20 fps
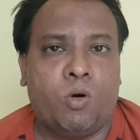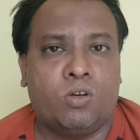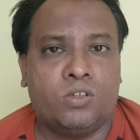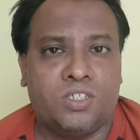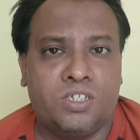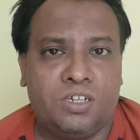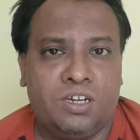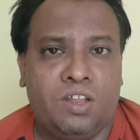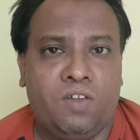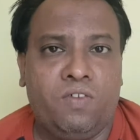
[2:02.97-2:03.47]

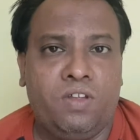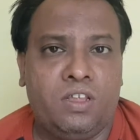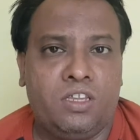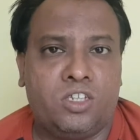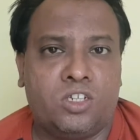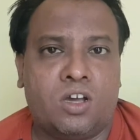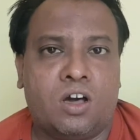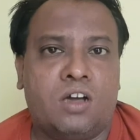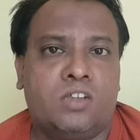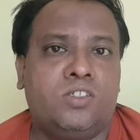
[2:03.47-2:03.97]
positively
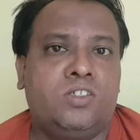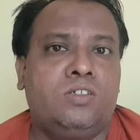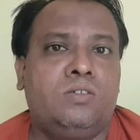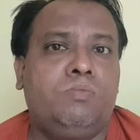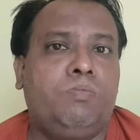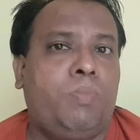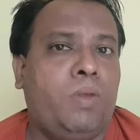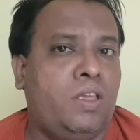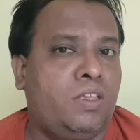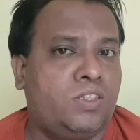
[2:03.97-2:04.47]

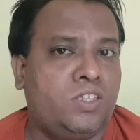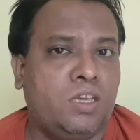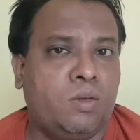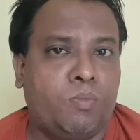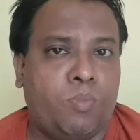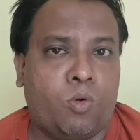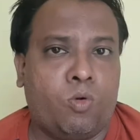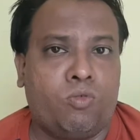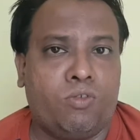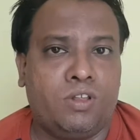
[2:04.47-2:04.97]
charged basic
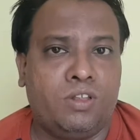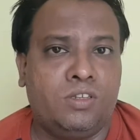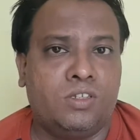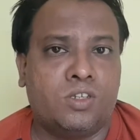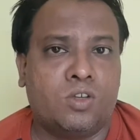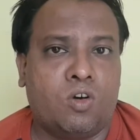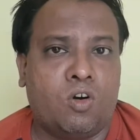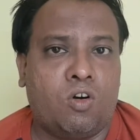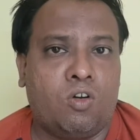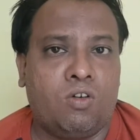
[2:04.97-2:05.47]
proteins
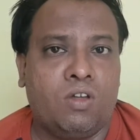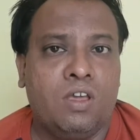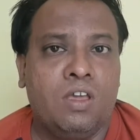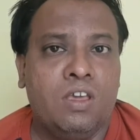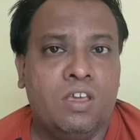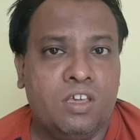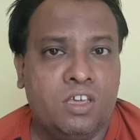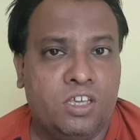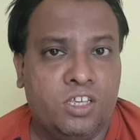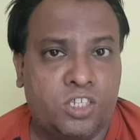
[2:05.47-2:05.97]
called
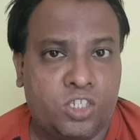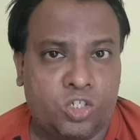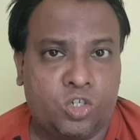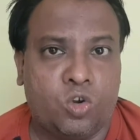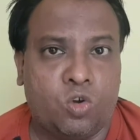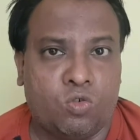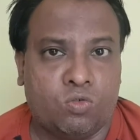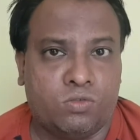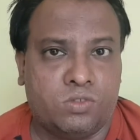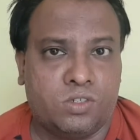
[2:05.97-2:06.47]

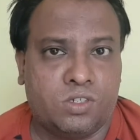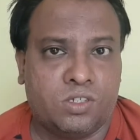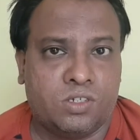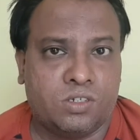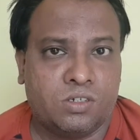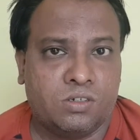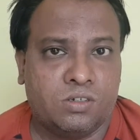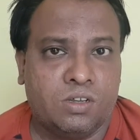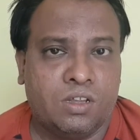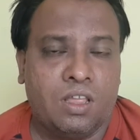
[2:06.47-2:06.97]
histones
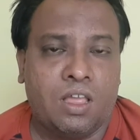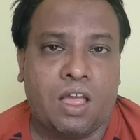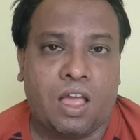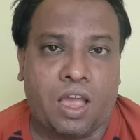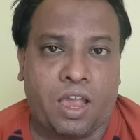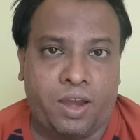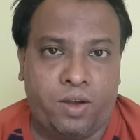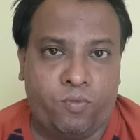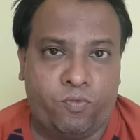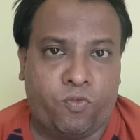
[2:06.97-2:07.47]

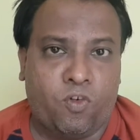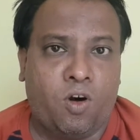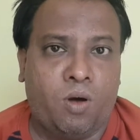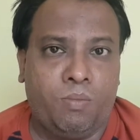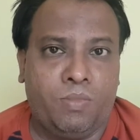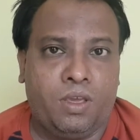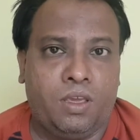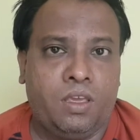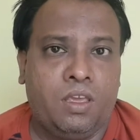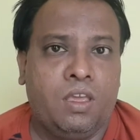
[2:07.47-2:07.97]
and
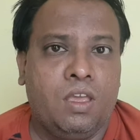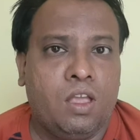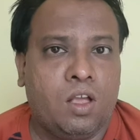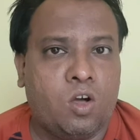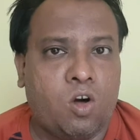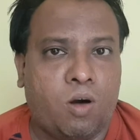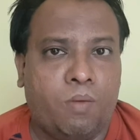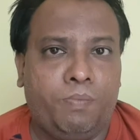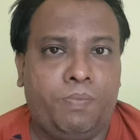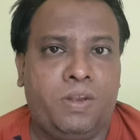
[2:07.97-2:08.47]
form a
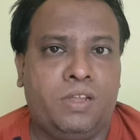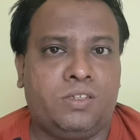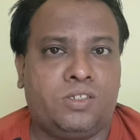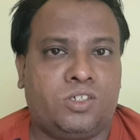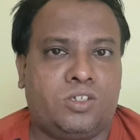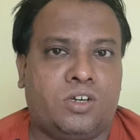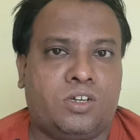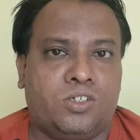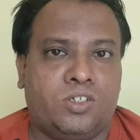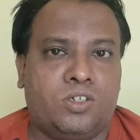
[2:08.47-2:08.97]
complex
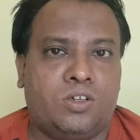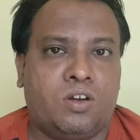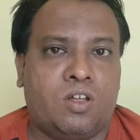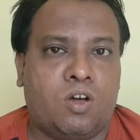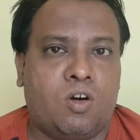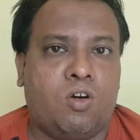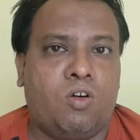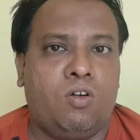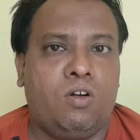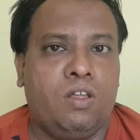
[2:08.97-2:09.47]
structure
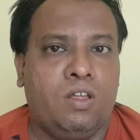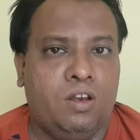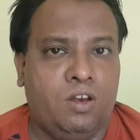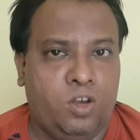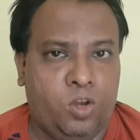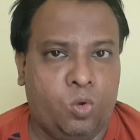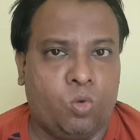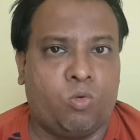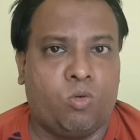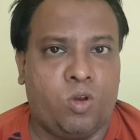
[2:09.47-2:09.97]
called
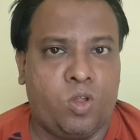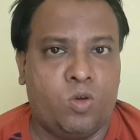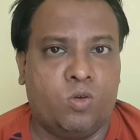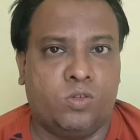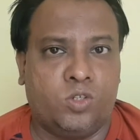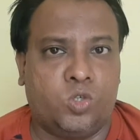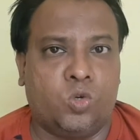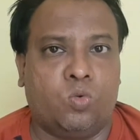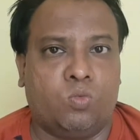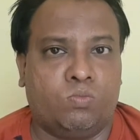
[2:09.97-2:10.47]

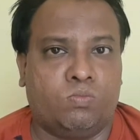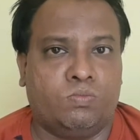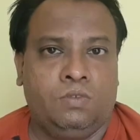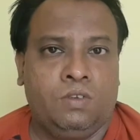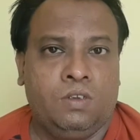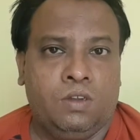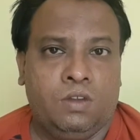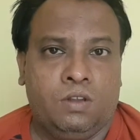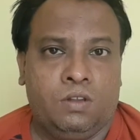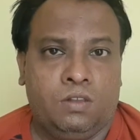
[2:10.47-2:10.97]
nucleosome.
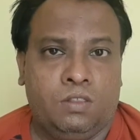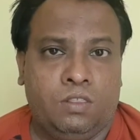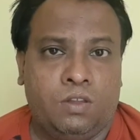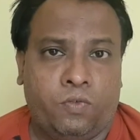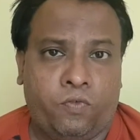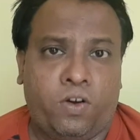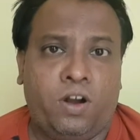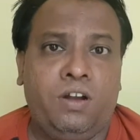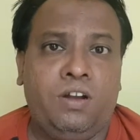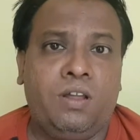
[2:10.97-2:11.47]
The
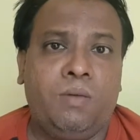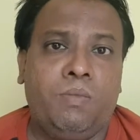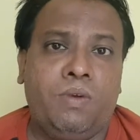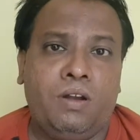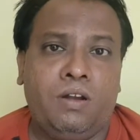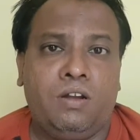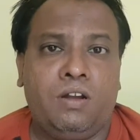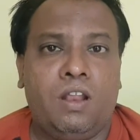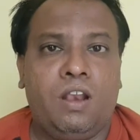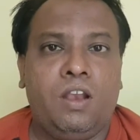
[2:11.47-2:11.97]

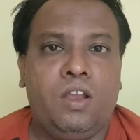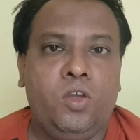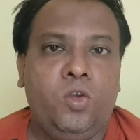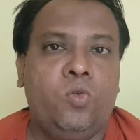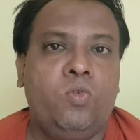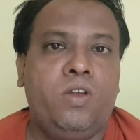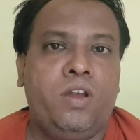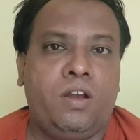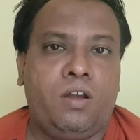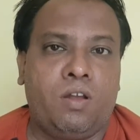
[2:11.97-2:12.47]
fundamental
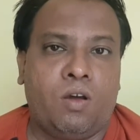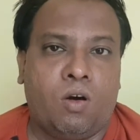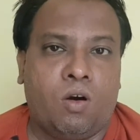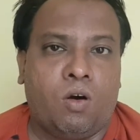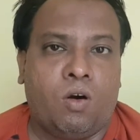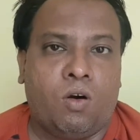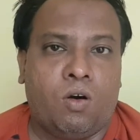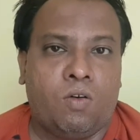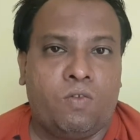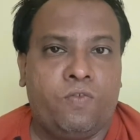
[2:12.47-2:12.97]
unit
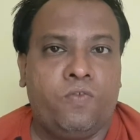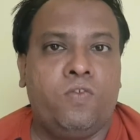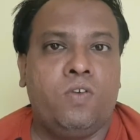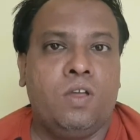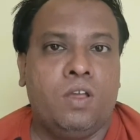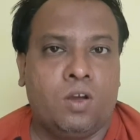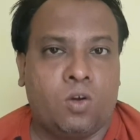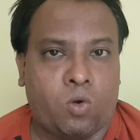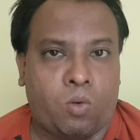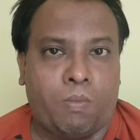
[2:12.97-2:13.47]
of
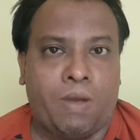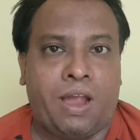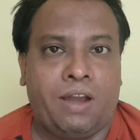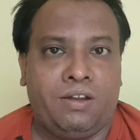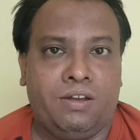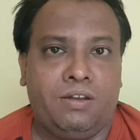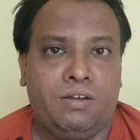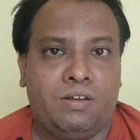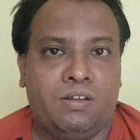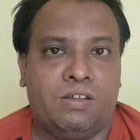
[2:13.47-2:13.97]

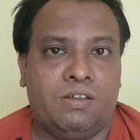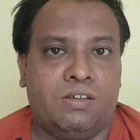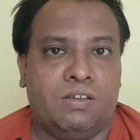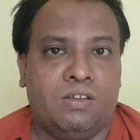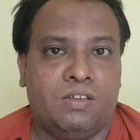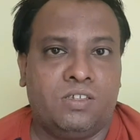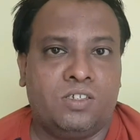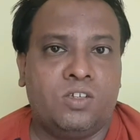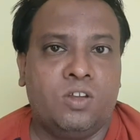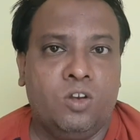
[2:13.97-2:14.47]
chromatin
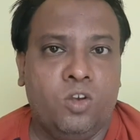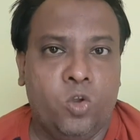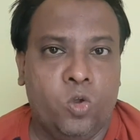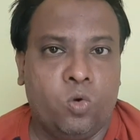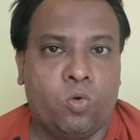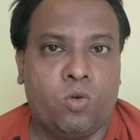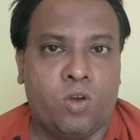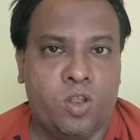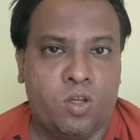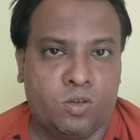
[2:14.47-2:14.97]
is
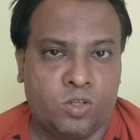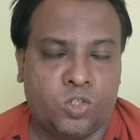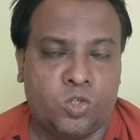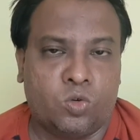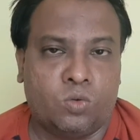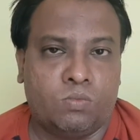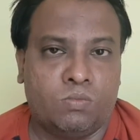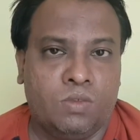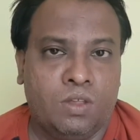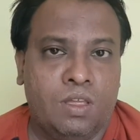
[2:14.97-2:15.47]

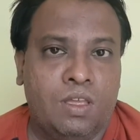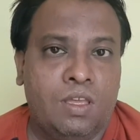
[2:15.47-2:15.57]
nucleosome.